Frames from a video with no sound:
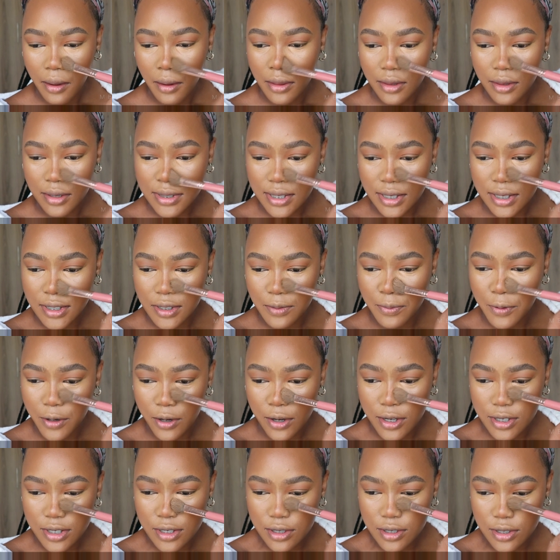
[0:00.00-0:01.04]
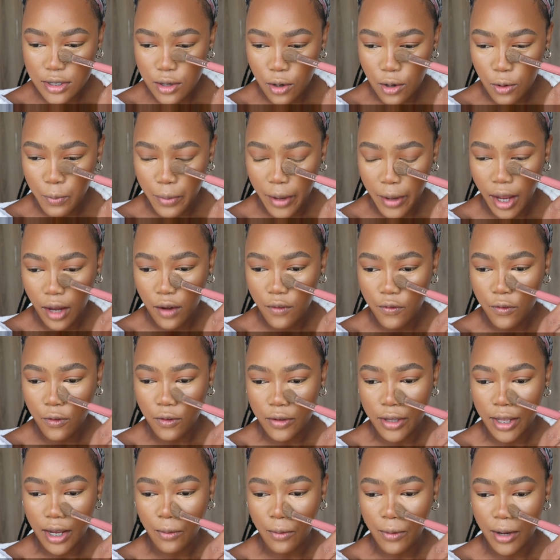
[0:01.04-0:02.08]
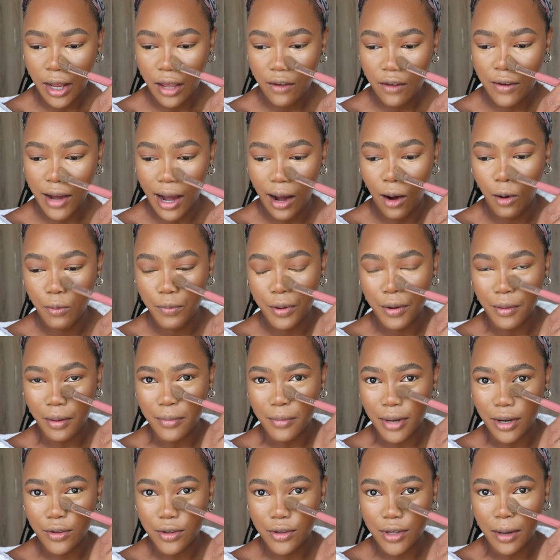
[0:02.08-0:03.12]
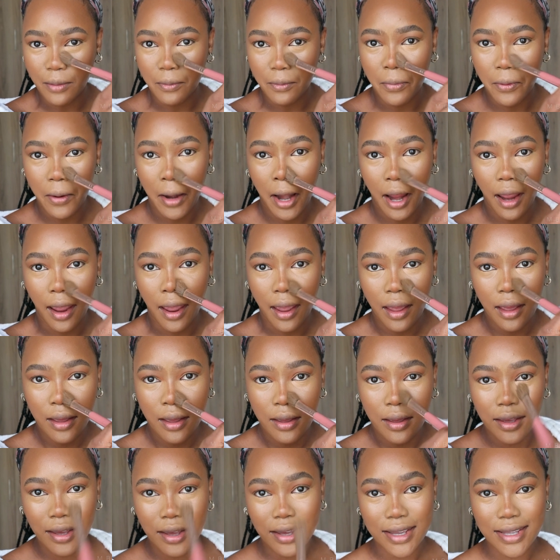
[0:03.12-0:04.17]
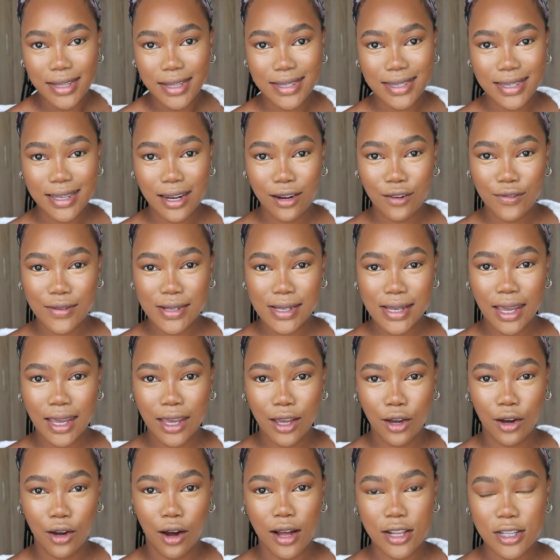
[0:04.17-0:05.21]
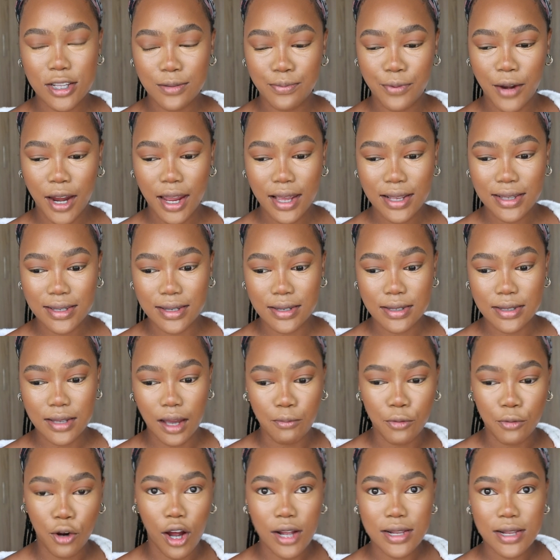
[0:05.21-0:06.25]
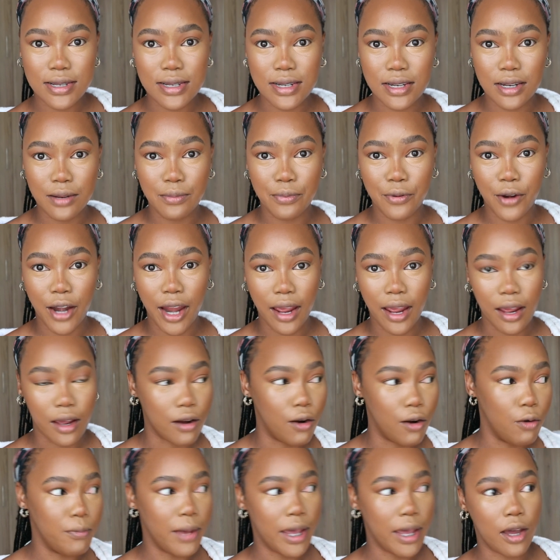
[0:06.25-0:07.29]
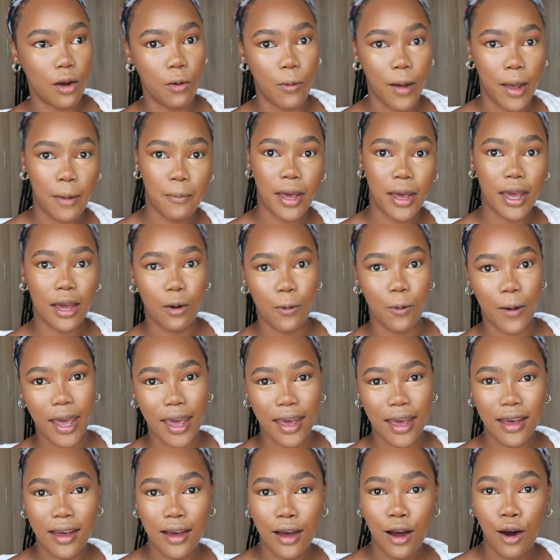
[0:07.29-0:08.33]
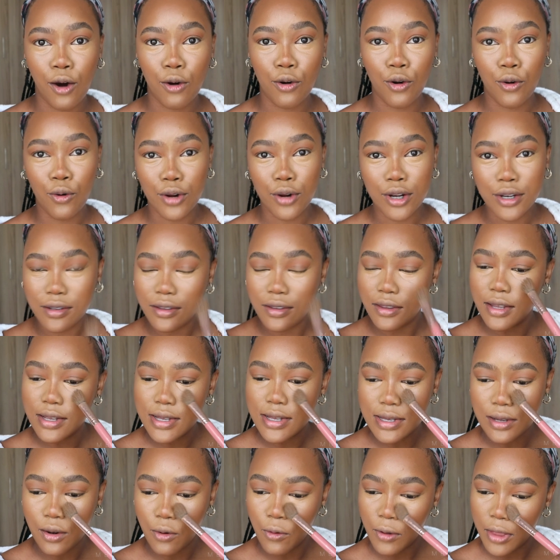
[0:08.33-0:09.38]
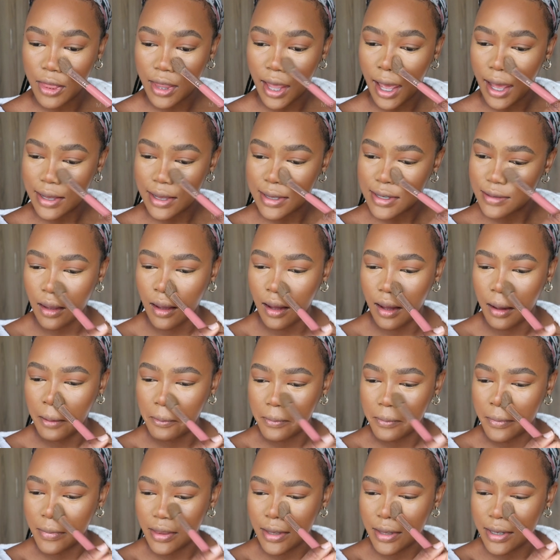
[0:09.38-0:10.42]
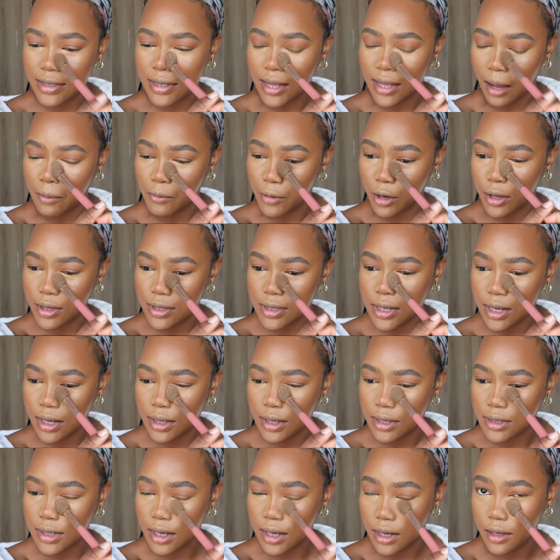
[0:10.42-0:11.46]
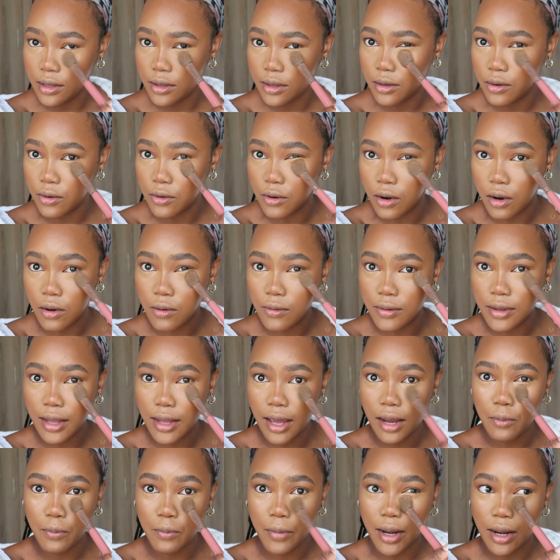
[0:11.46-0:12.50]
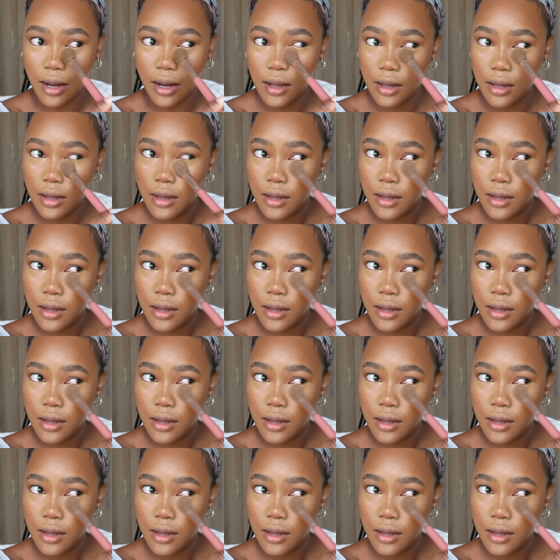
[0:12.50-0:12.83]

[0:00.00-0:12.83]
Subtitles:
this experience is so painful that whenever I open my mouth and pray, instead of singing God's praises, I'm constantly praying, oh, make a way, oh Lord this, Lord that. I'm not saying there's anything wrong with that, but